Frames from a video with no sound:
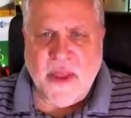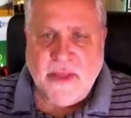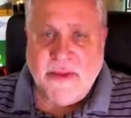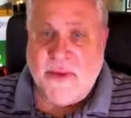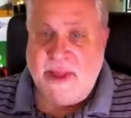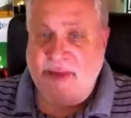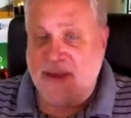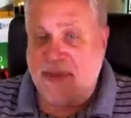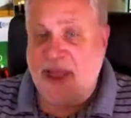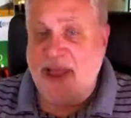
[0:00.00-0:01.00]
And when I
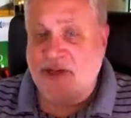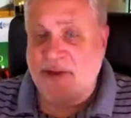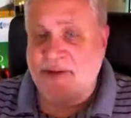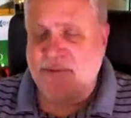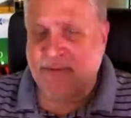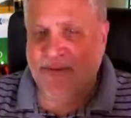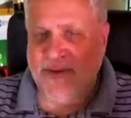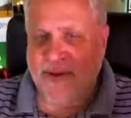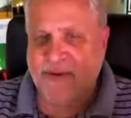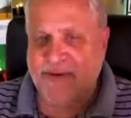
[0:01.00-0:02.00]
say patience,
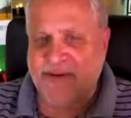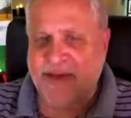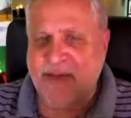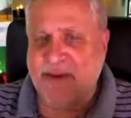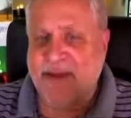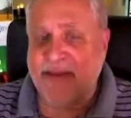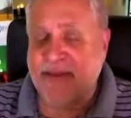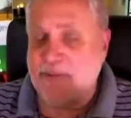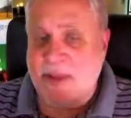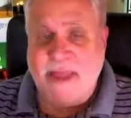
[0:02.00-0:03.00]
was the topic
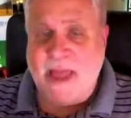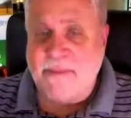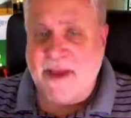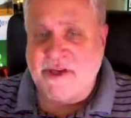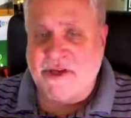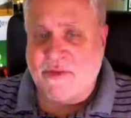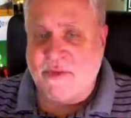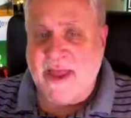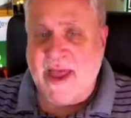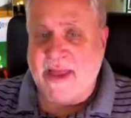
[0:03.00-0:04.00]
hidden, but not patience with
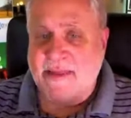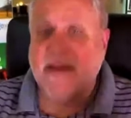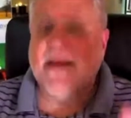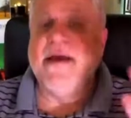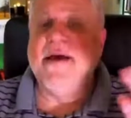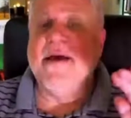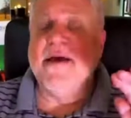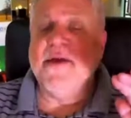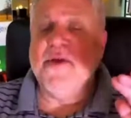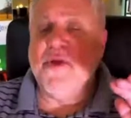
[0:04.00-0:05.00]
that.
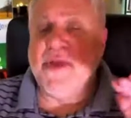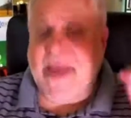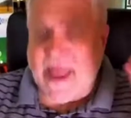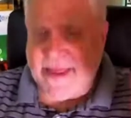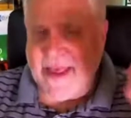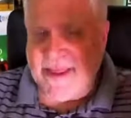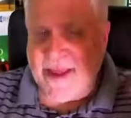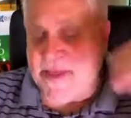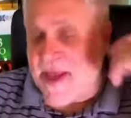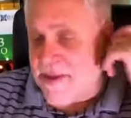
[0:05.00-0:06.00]
You get that
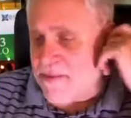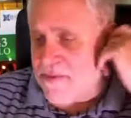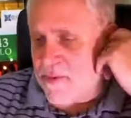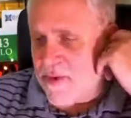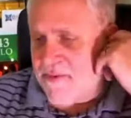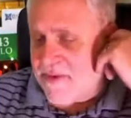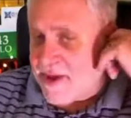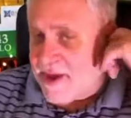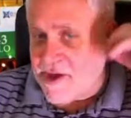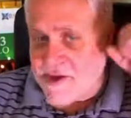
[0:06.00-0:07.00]
done now, the
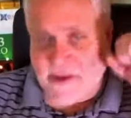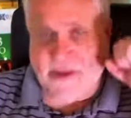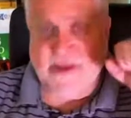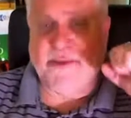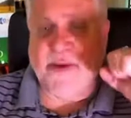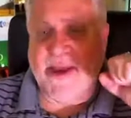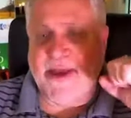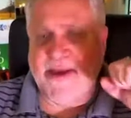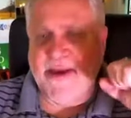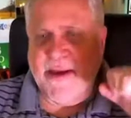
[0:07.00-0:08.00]
pre-qualification. This
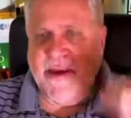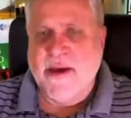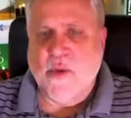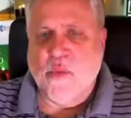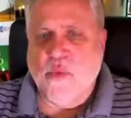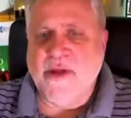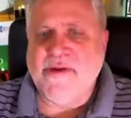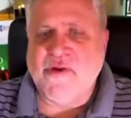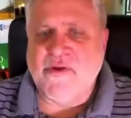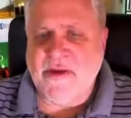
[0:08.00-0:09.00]
way, once
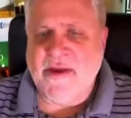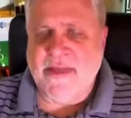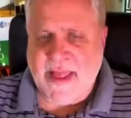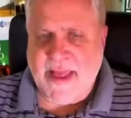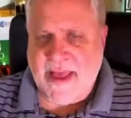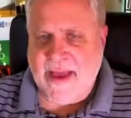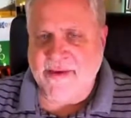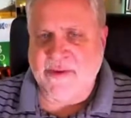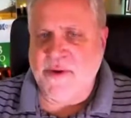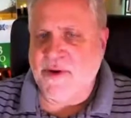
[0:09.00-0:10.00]
you see that
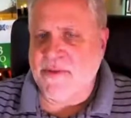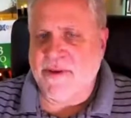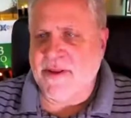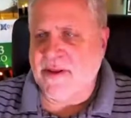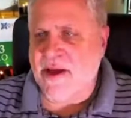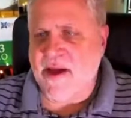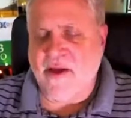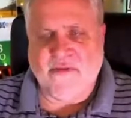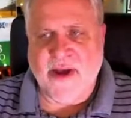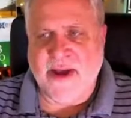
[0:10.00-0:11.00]
house, we could put in the
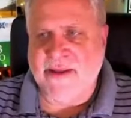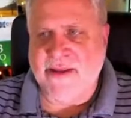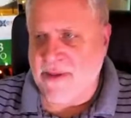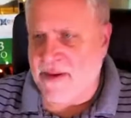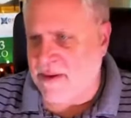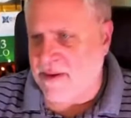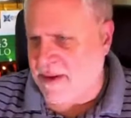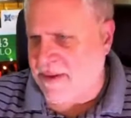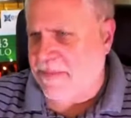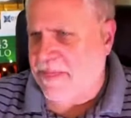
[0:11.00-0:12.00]
contract
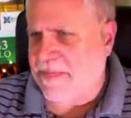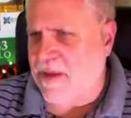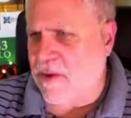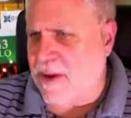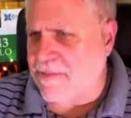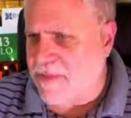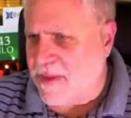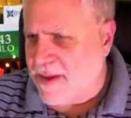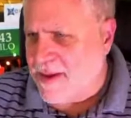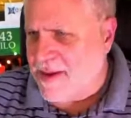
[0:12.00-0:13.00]
immediately. All right.
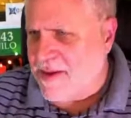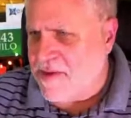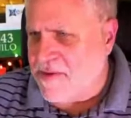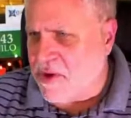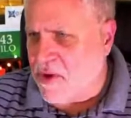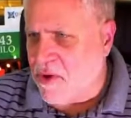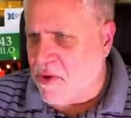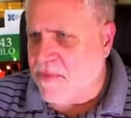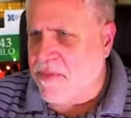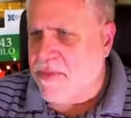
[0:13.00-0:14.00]
So,